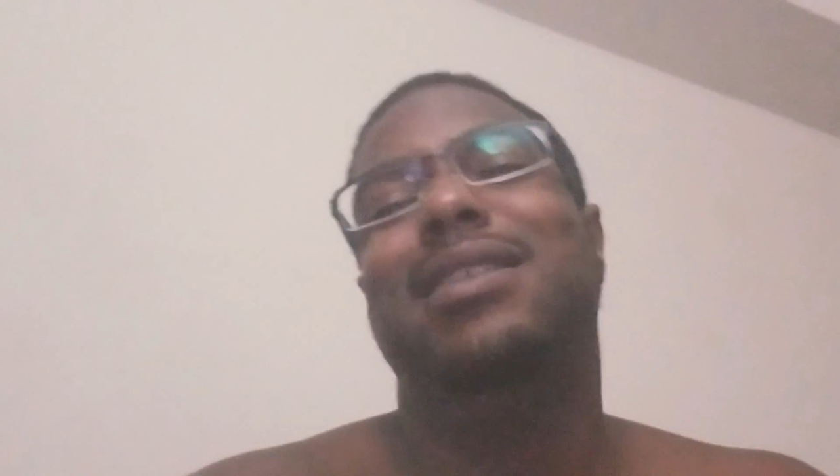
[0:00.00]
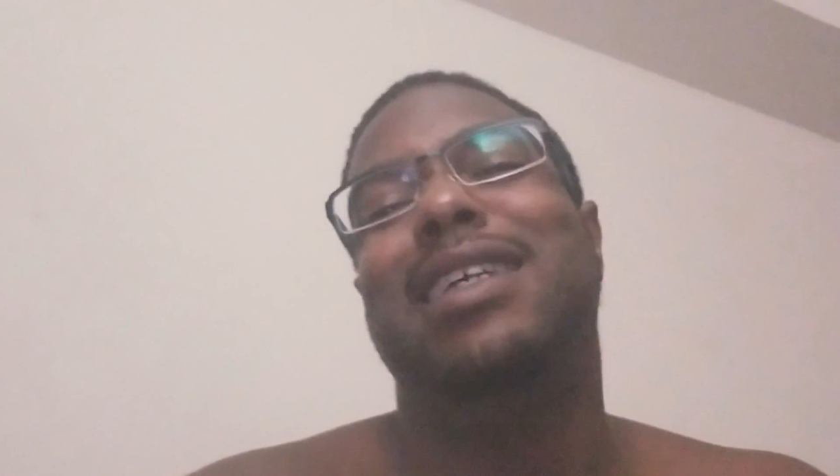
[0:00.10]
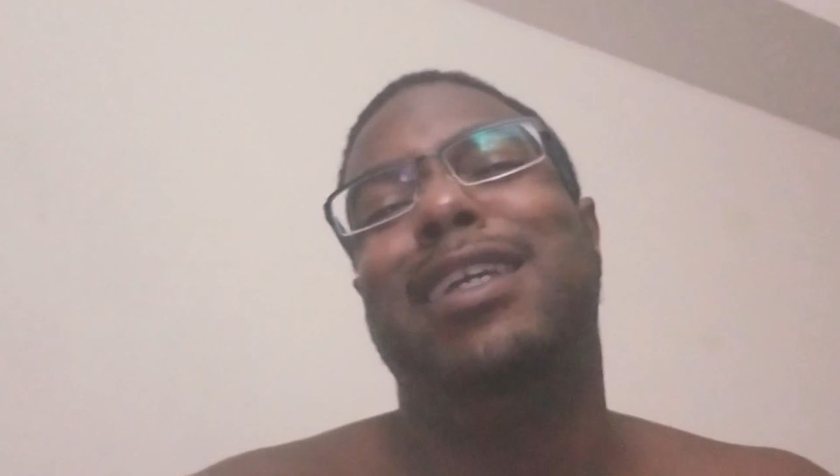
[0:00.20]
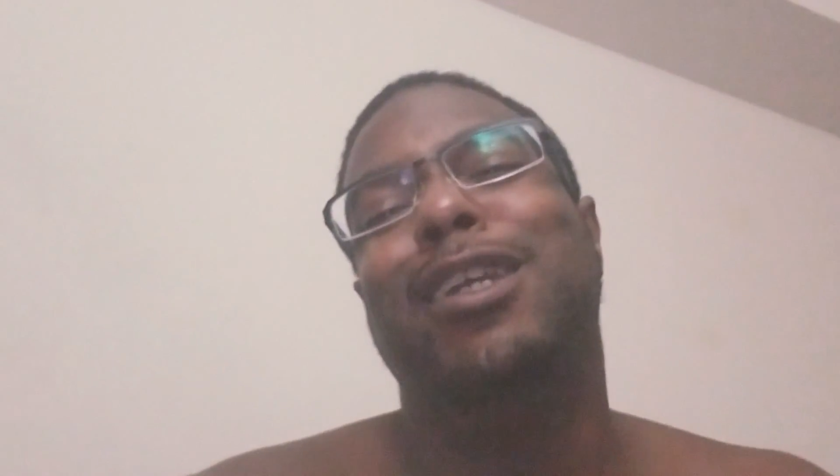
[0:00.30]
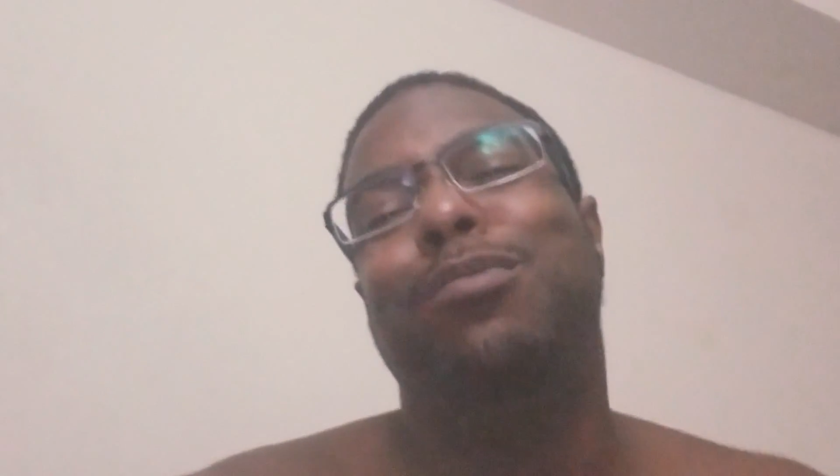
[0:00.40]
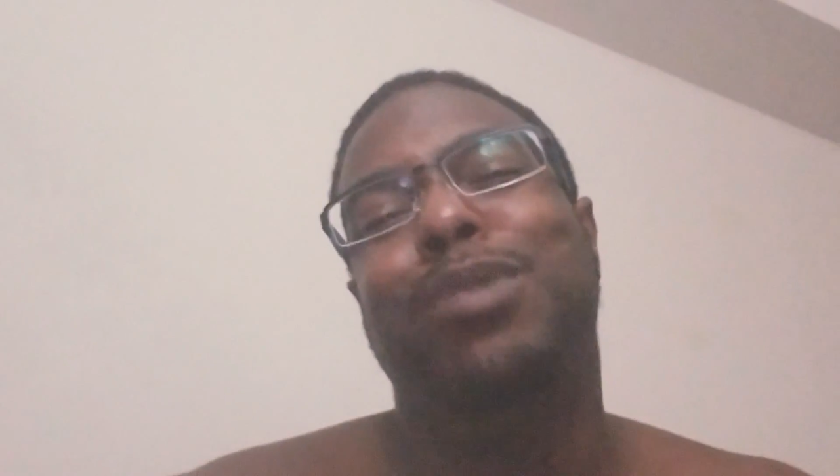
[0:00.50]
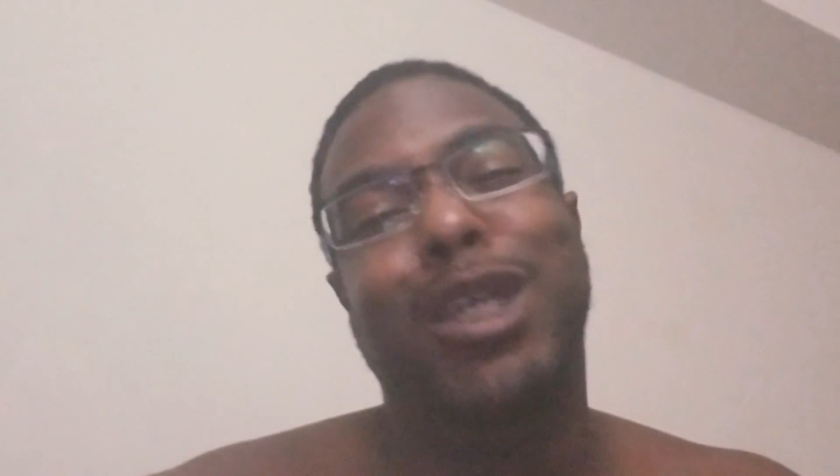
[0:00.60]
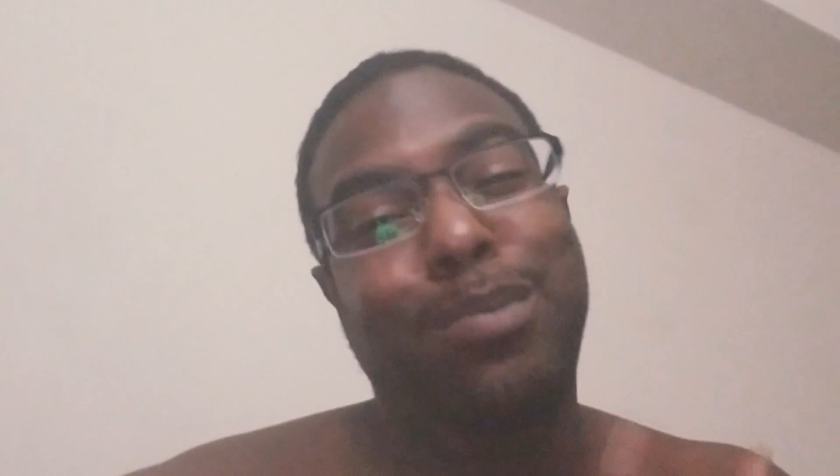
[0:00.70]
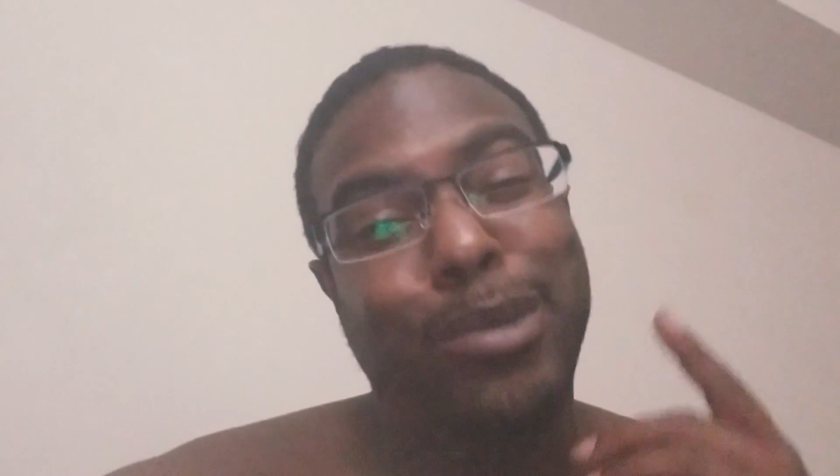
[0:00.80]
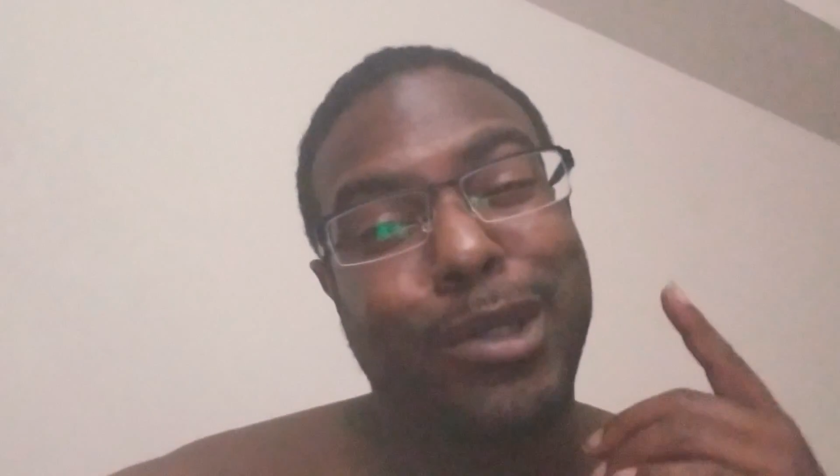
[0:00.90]
to keep
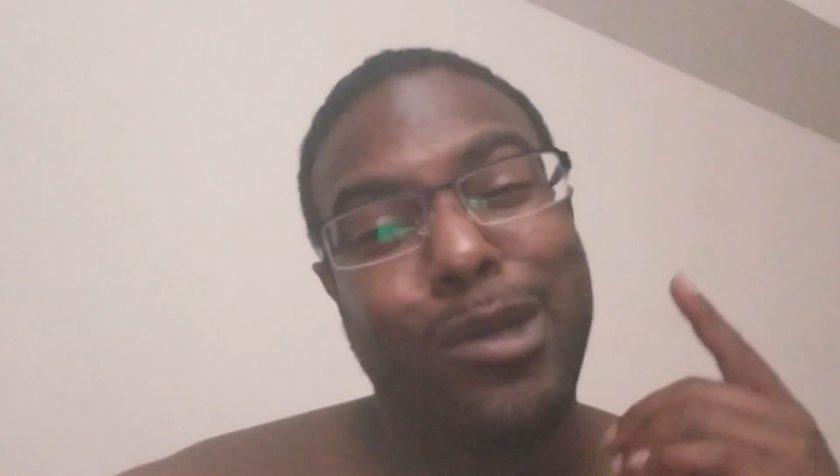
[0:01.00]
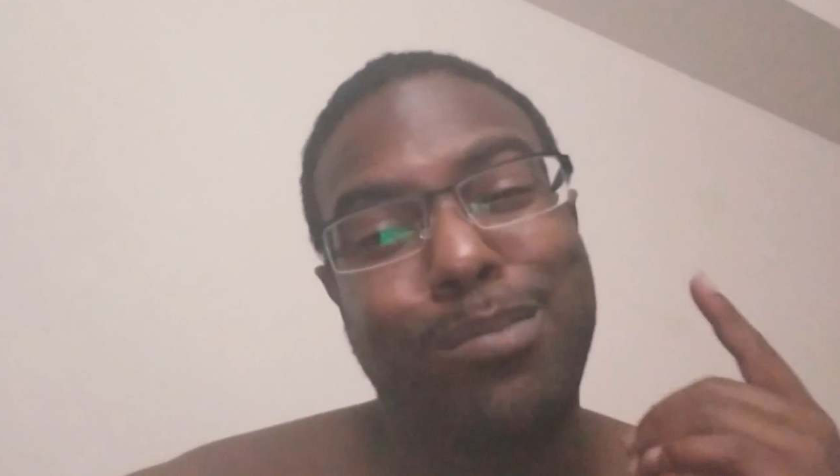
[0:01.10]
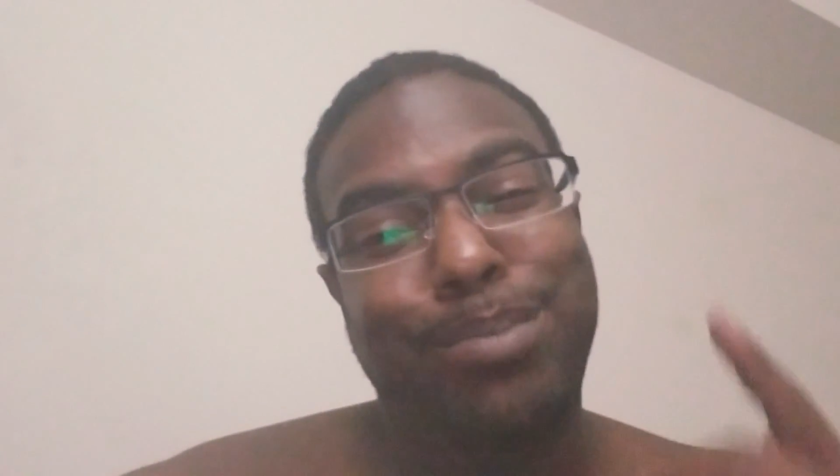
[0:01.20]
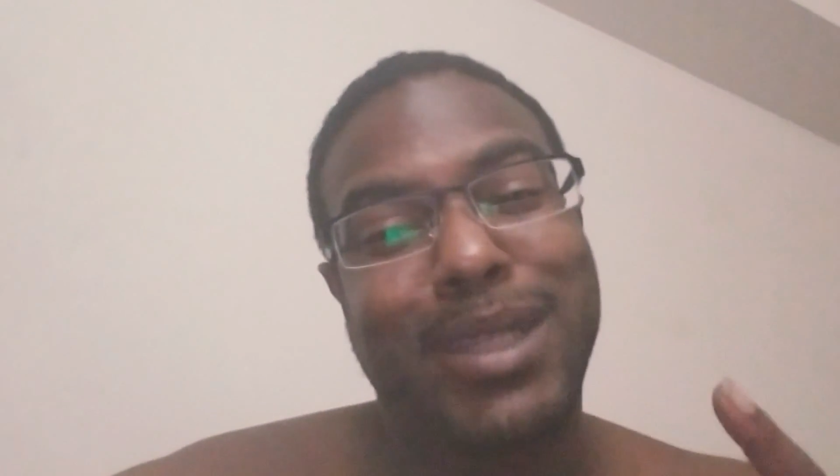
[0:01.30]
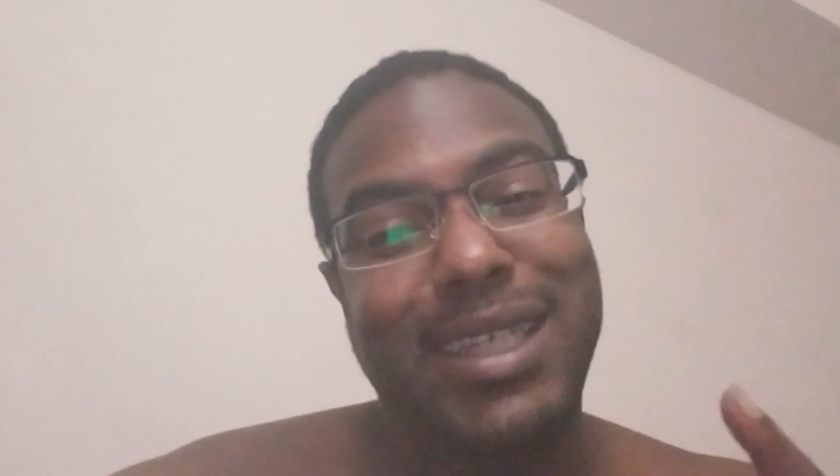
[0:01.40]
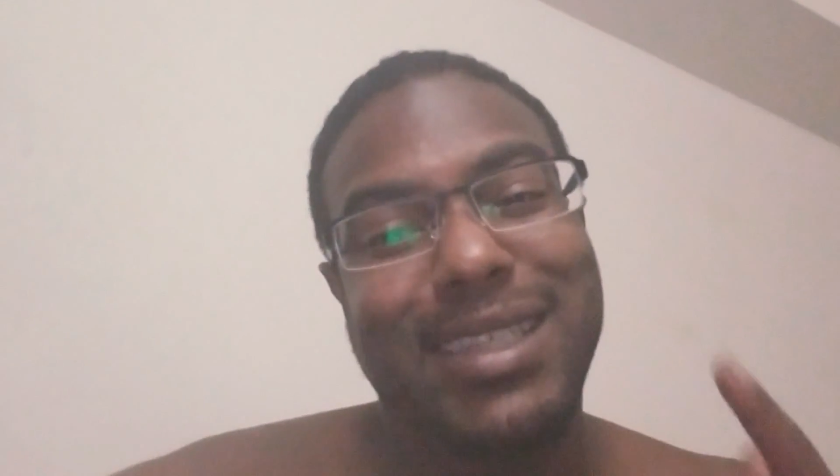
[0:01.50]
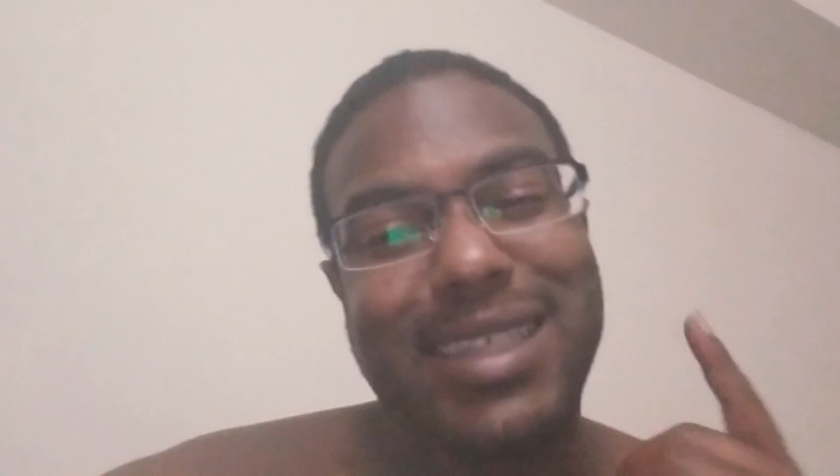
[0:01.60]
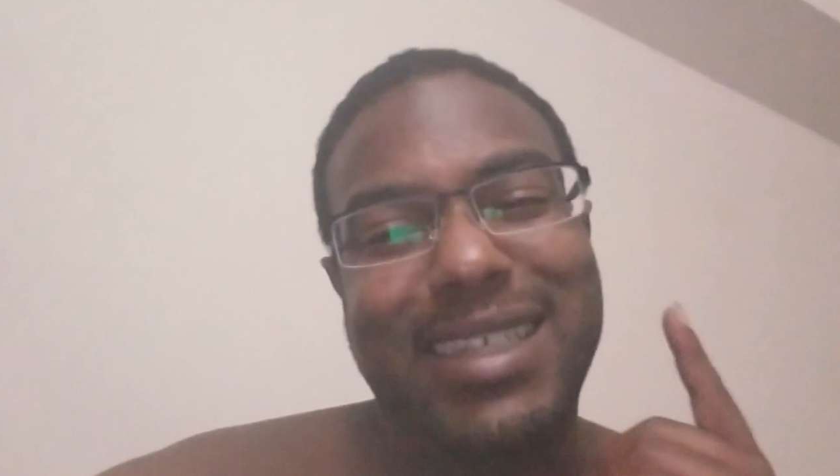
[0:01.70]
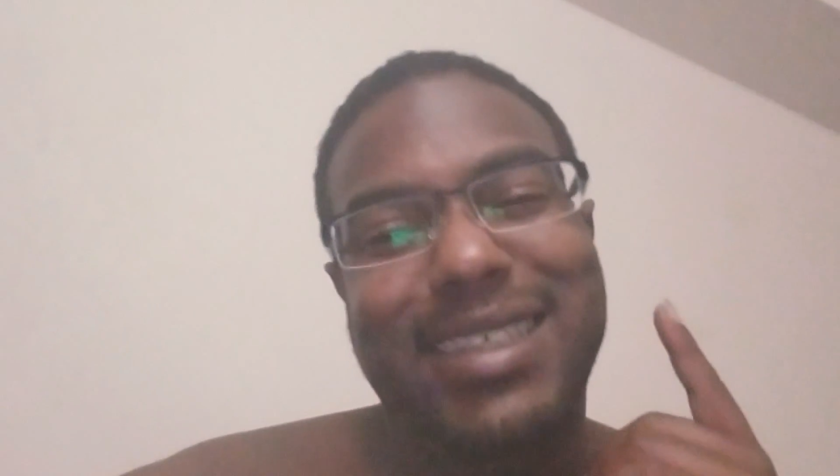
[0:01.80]
people completely